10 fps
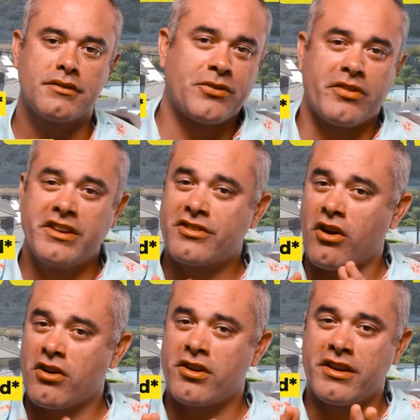So these
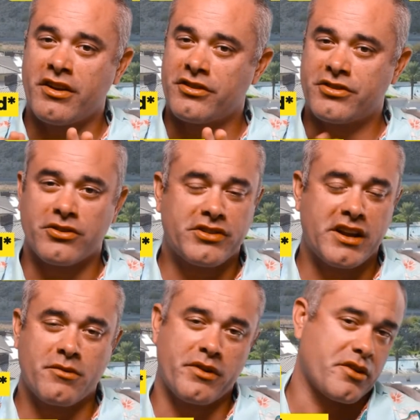aren't
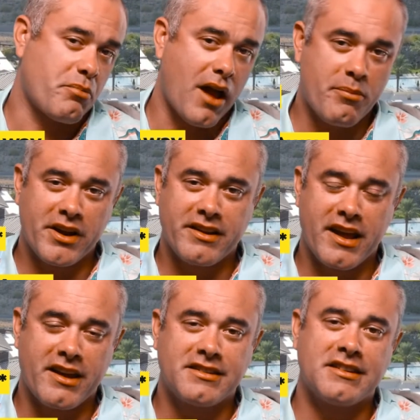associated with your property
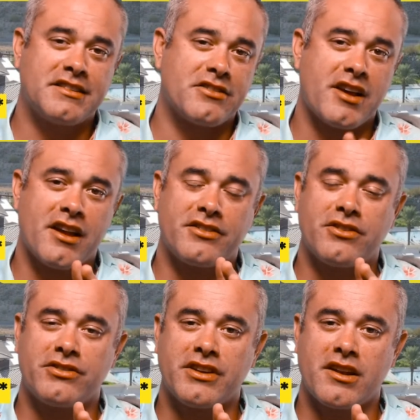taxes. They're not
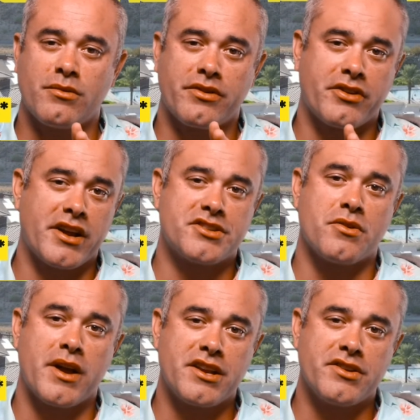associated with your
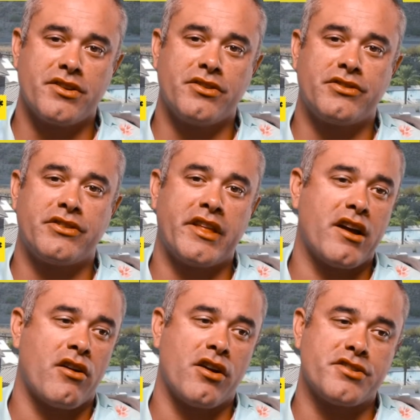HOA dues.
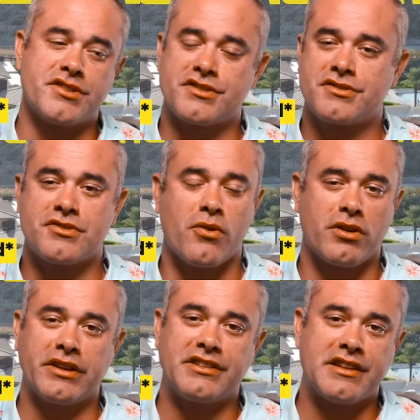They are just
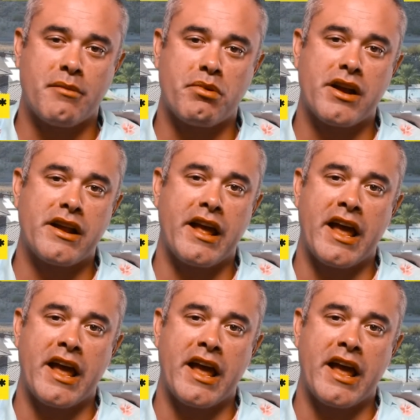totally separate.